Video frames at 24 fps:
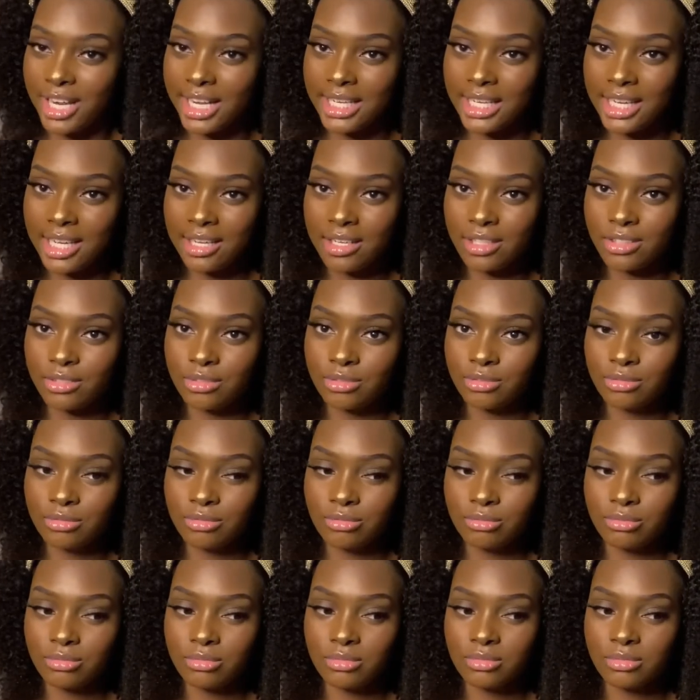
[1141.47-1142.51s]
now.
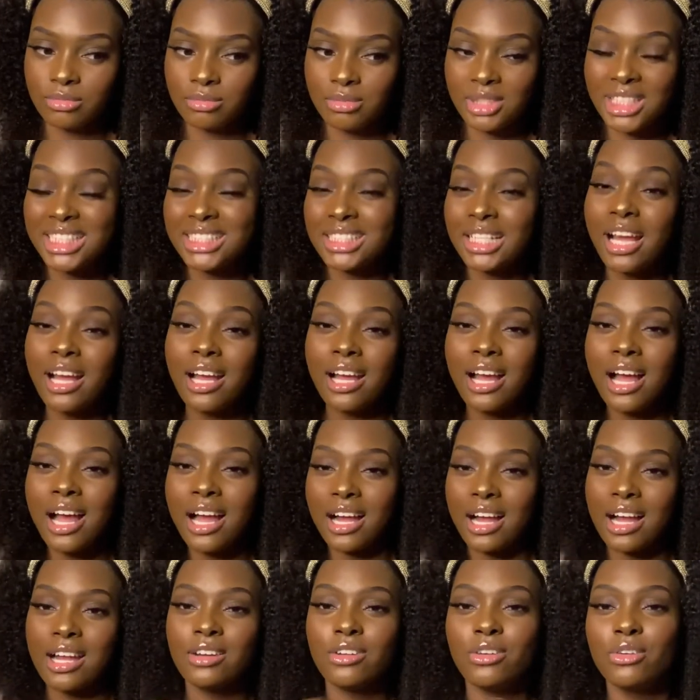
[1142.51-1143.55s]
Because I
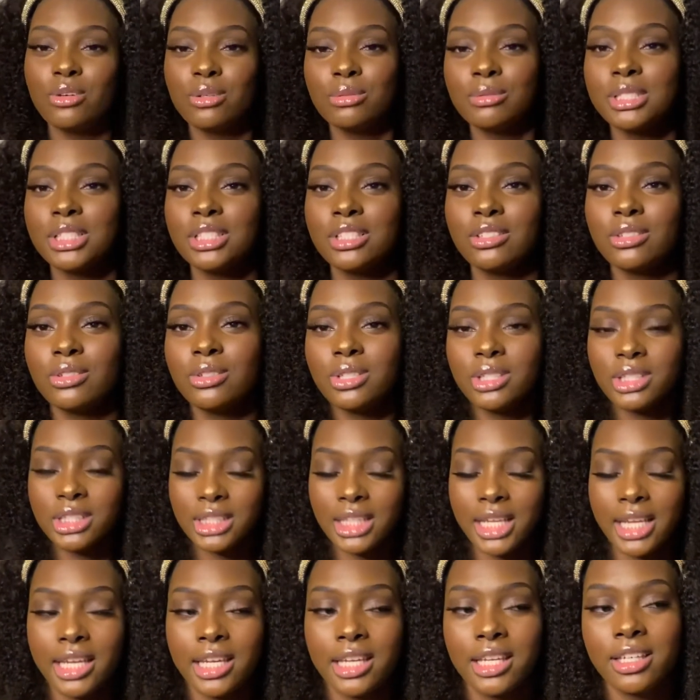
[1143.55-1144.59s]
kind of always thought,
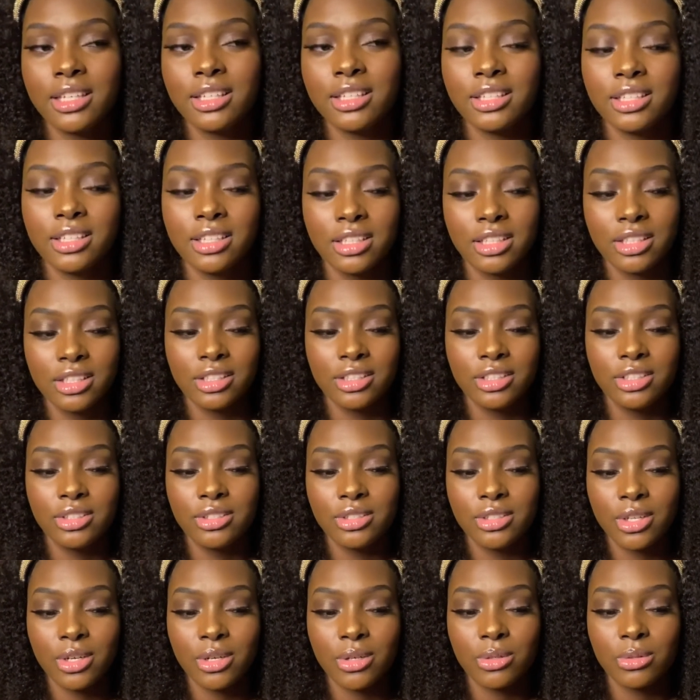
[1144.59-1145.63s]
like, you
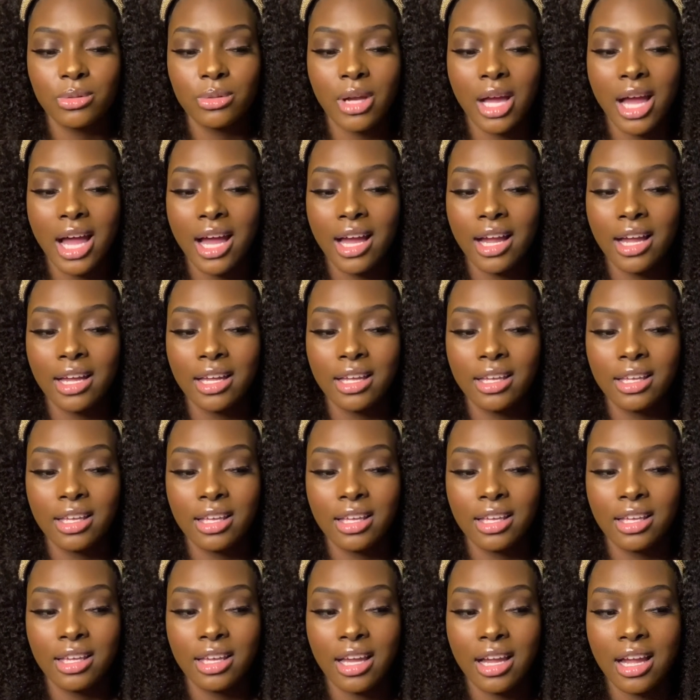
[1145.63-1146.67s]
know, I
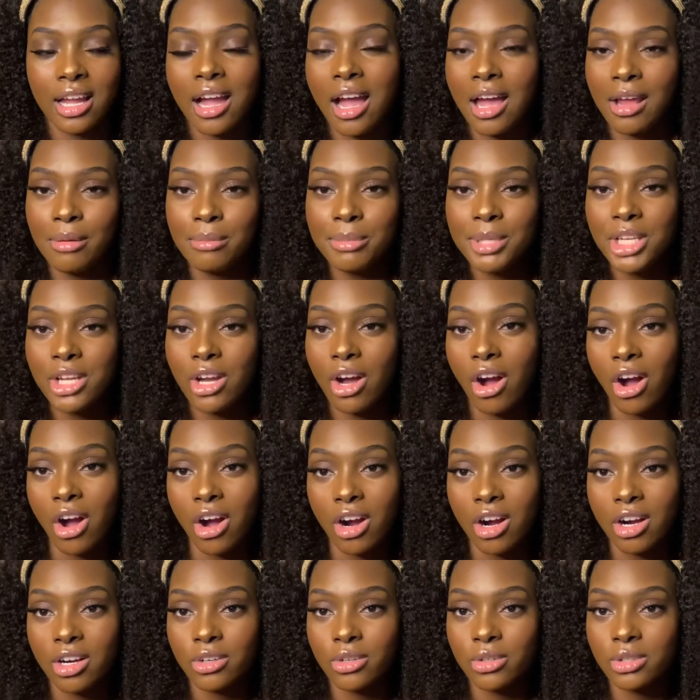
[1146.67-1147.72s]
gotta be
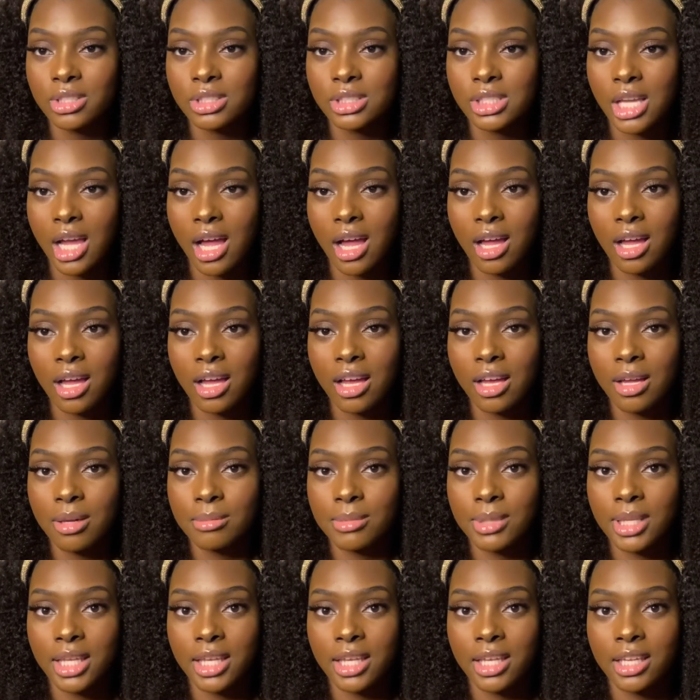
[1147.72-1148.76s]
hard all the time.
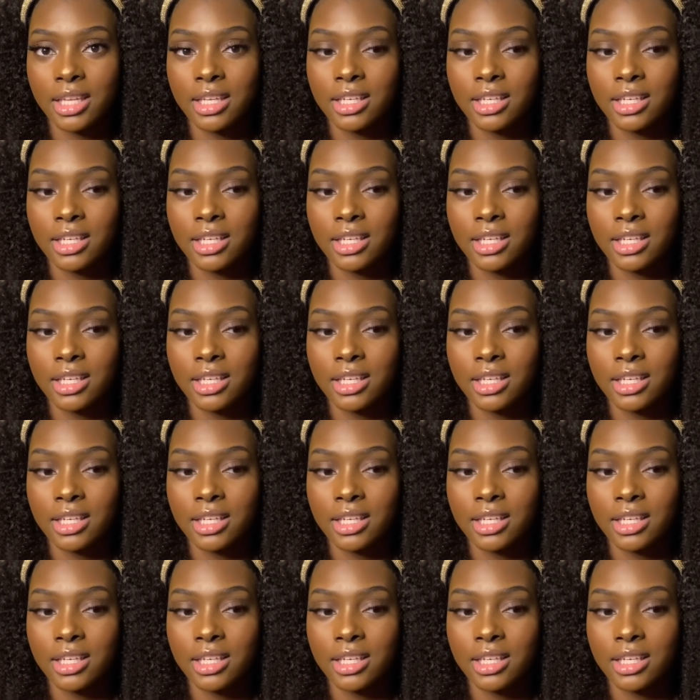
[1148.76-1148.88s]
Like,